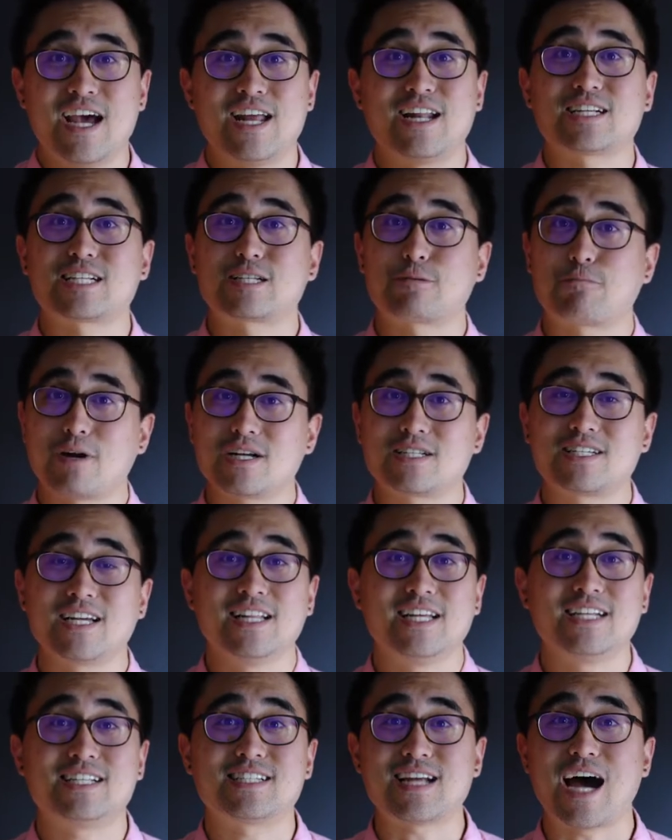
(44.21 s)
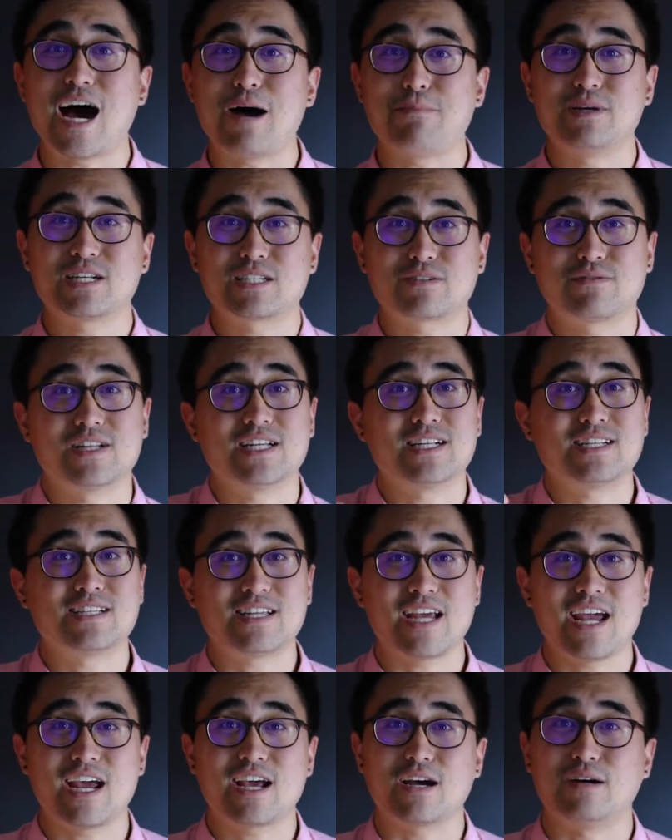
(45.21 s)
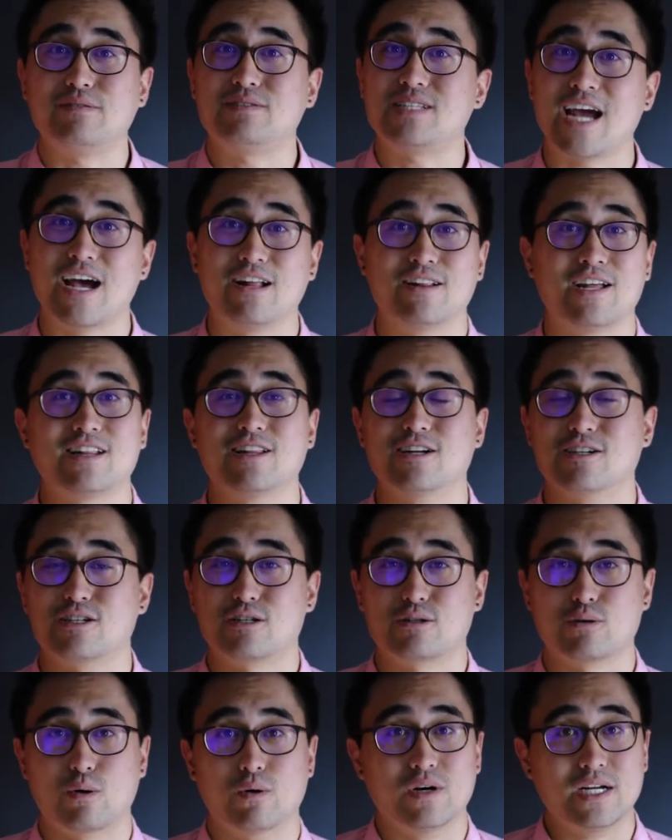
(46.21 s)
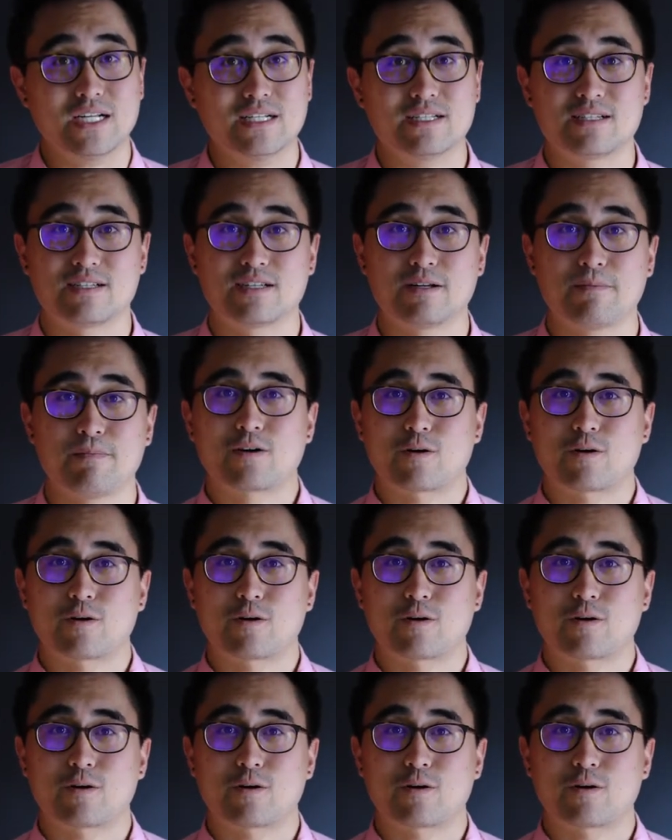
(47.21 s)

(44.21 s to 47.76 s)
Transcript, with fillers: and expressing these topics for the sake of telling their stories.